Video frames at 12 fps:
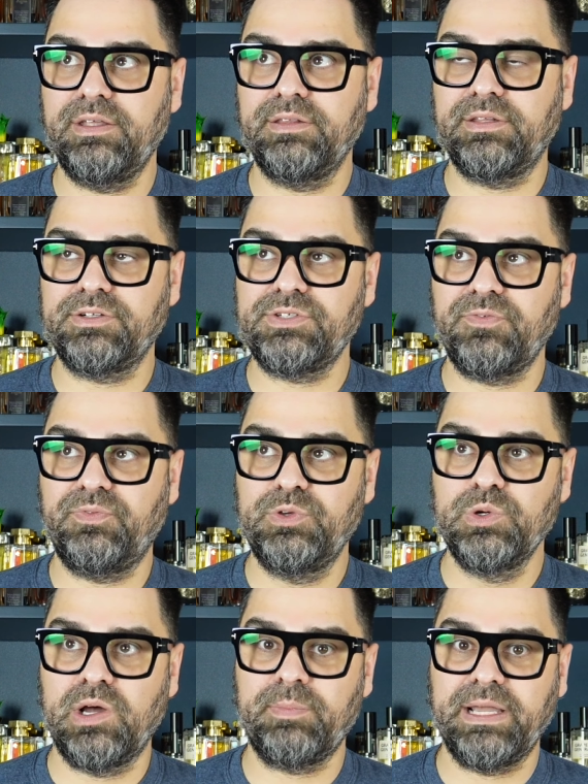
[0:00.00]
there's a
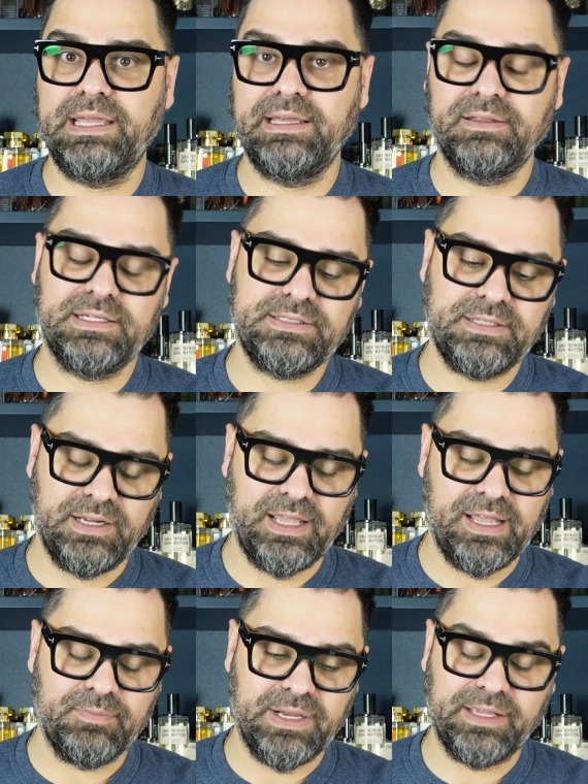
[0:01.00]
few on my hit list and
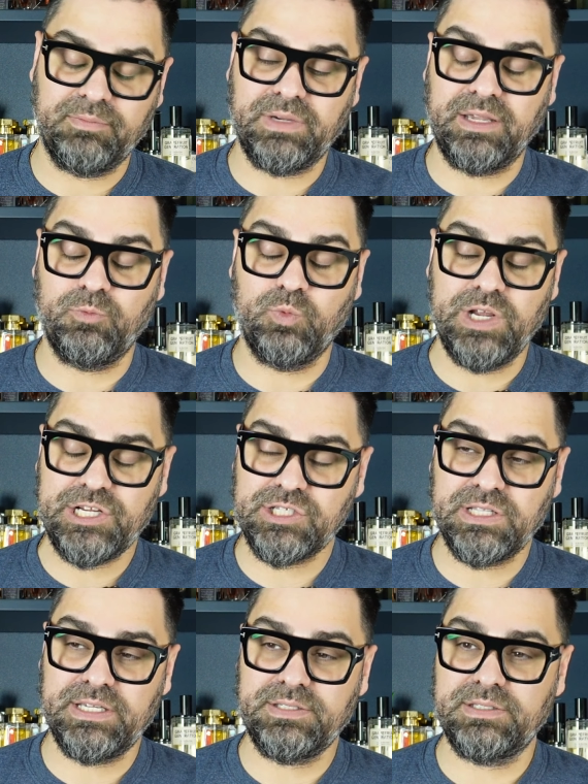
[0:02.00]
again my, my wish
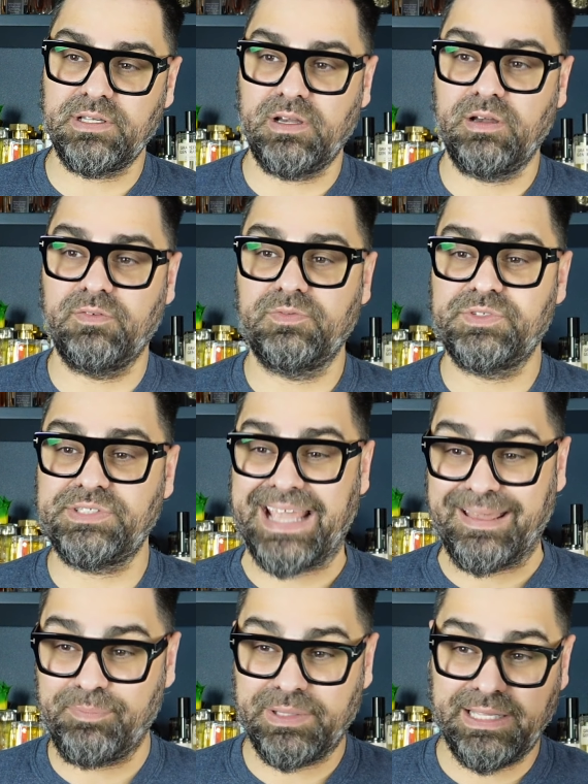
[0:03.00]
list of
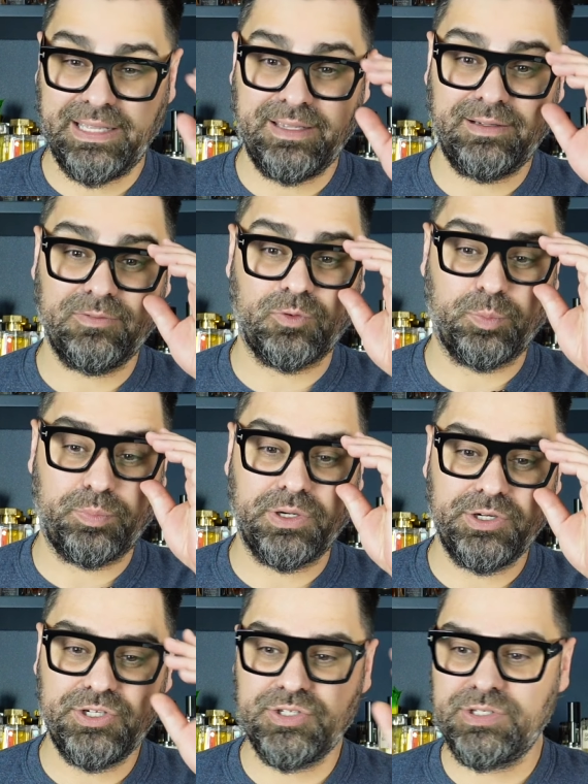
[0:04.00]
sampling or
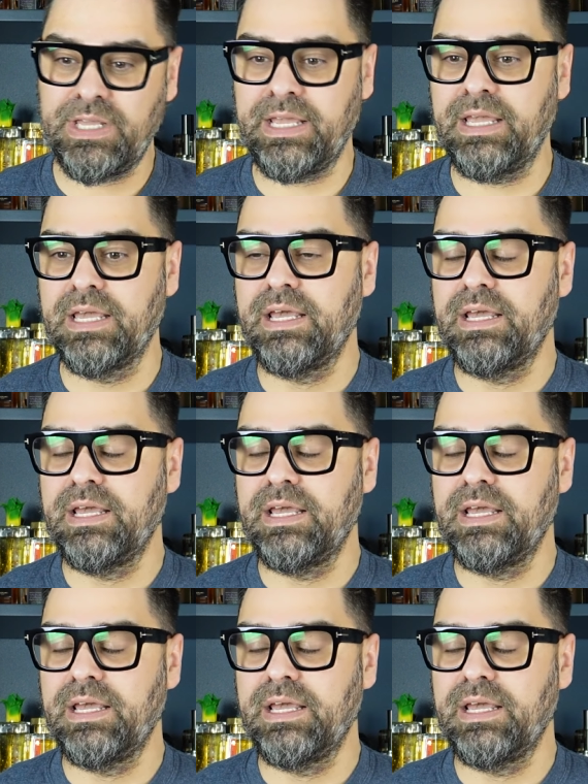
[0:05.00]
purchasing